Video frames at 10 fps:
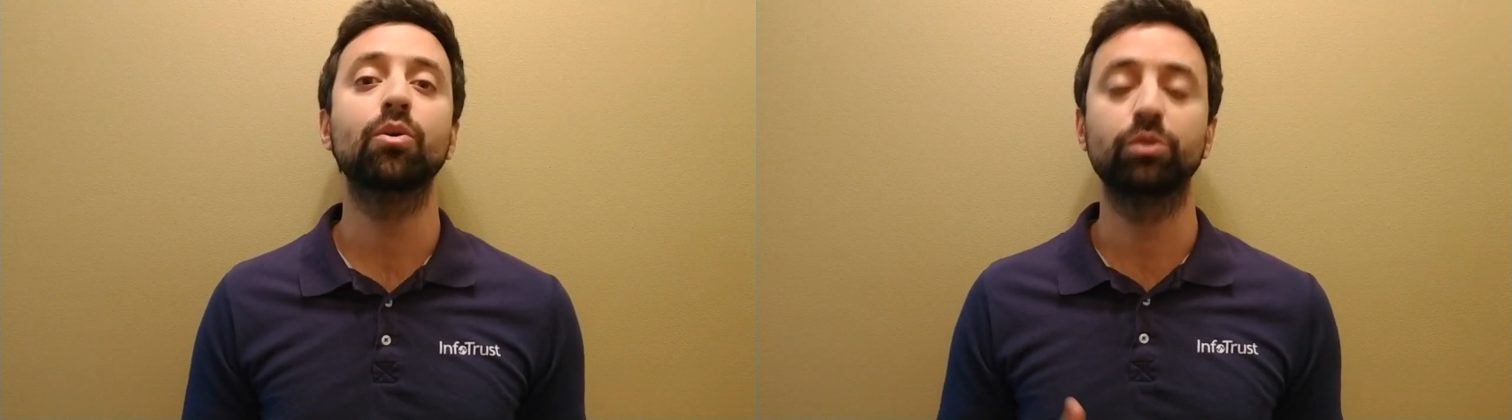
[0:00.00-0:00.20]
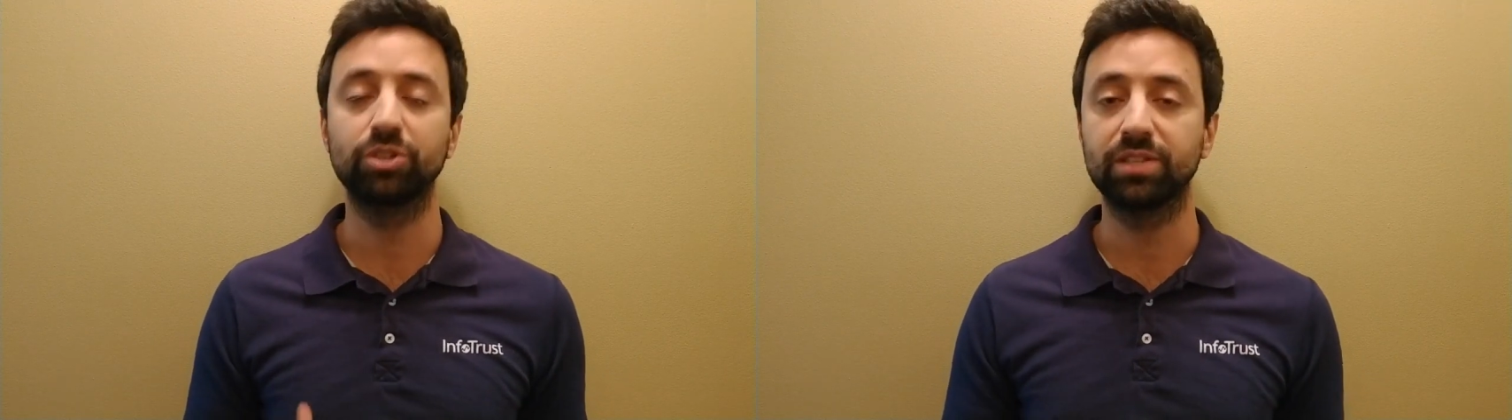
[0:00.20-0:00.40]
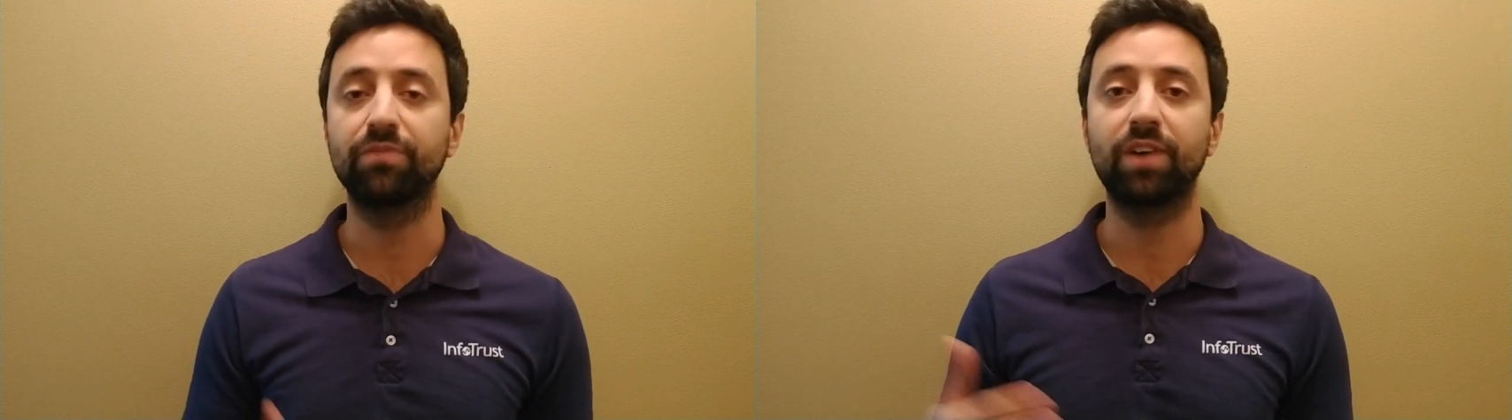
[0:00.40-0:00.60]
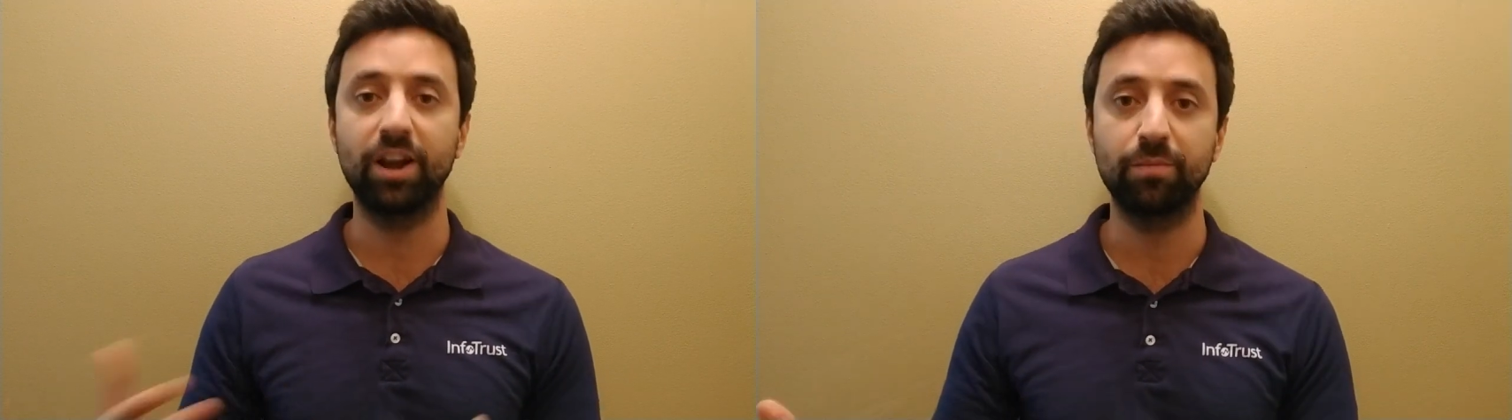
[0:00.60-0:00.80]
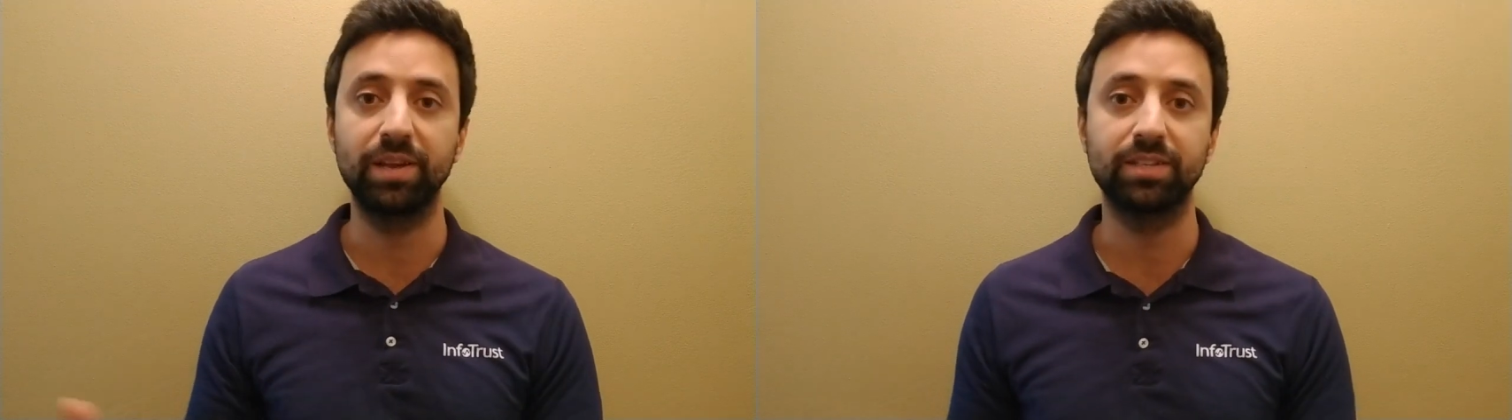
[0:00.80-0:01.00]
which is the
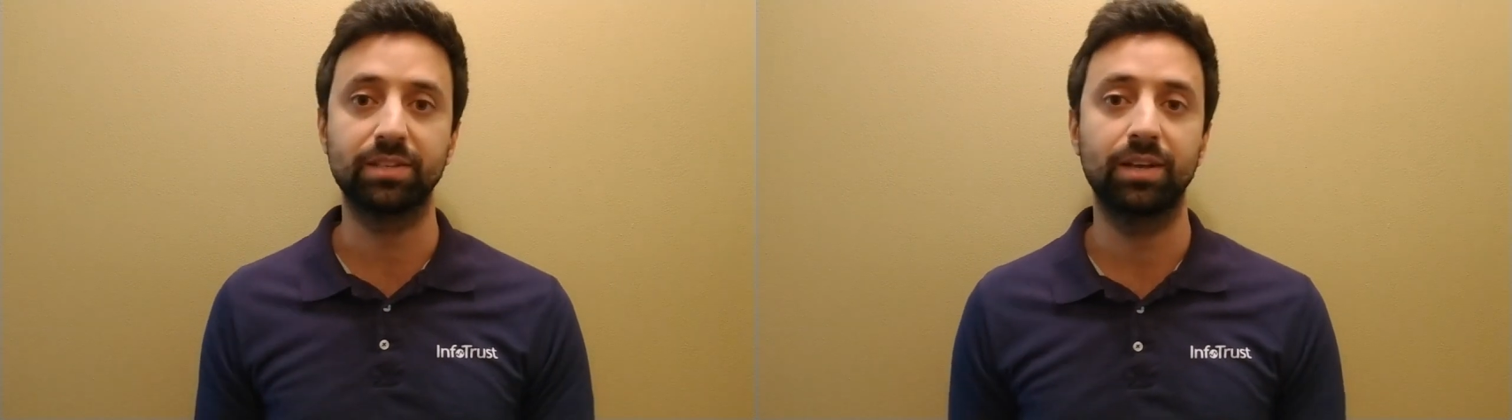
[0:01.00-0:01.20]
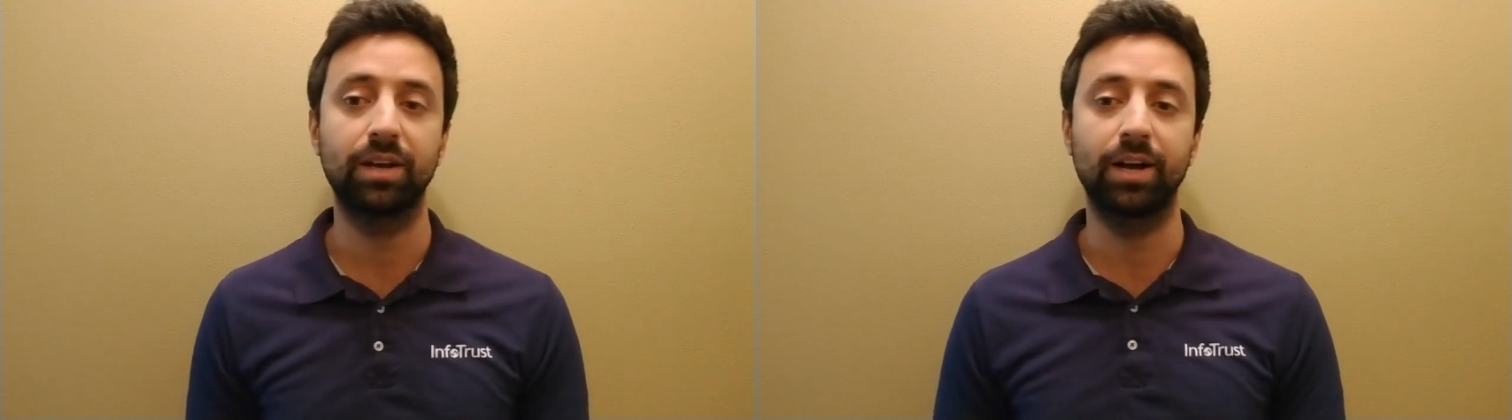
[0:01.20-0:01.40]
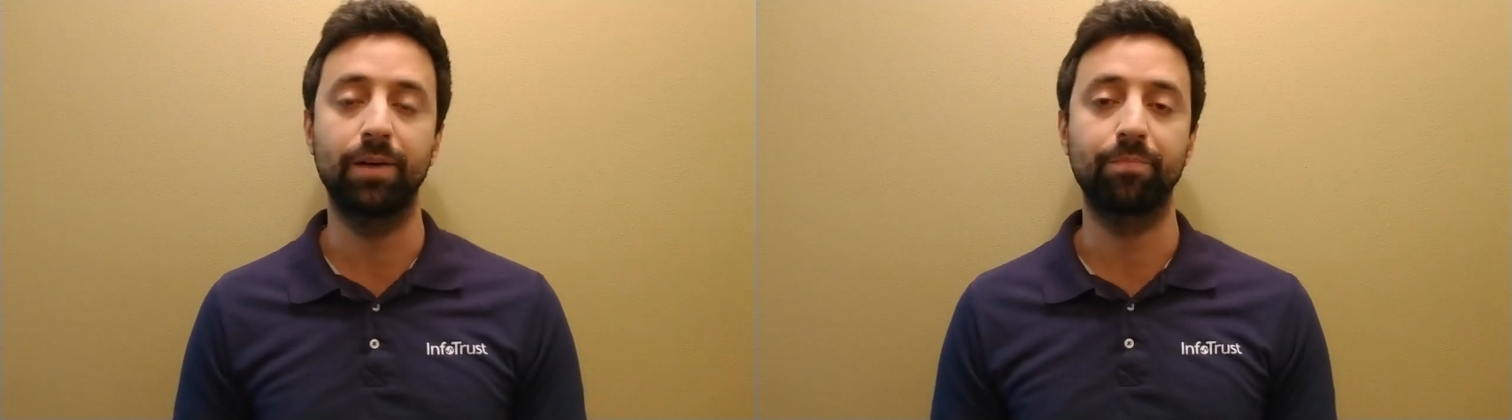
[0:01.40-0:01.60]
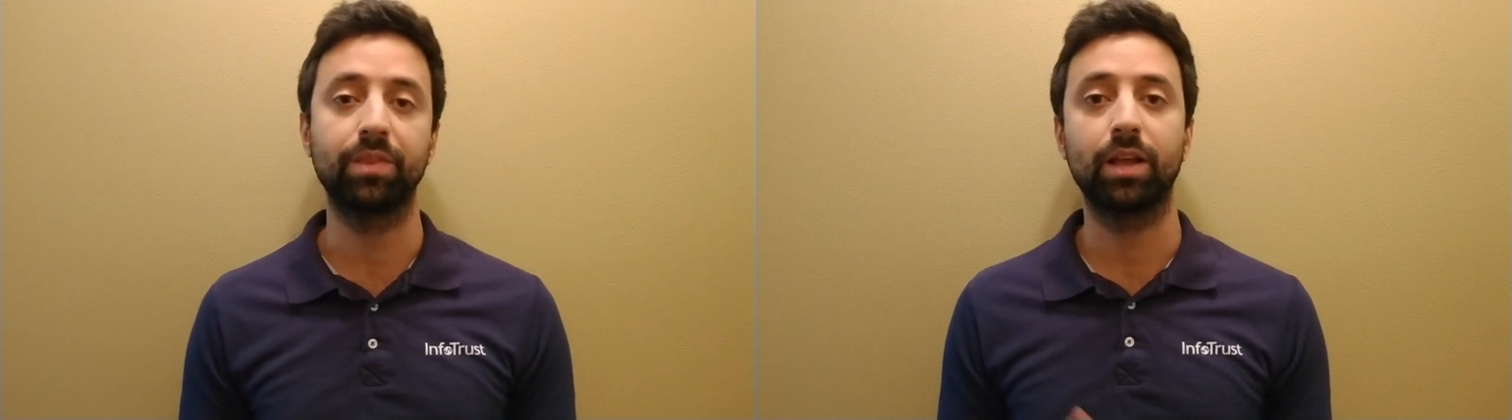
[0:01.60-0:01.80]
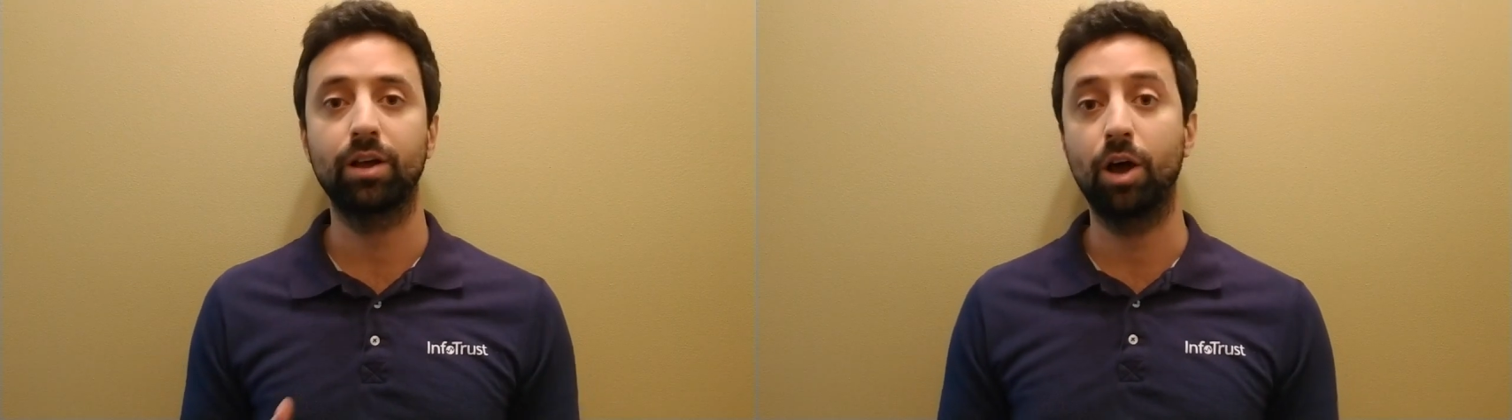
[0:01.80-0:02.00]
Firebase um,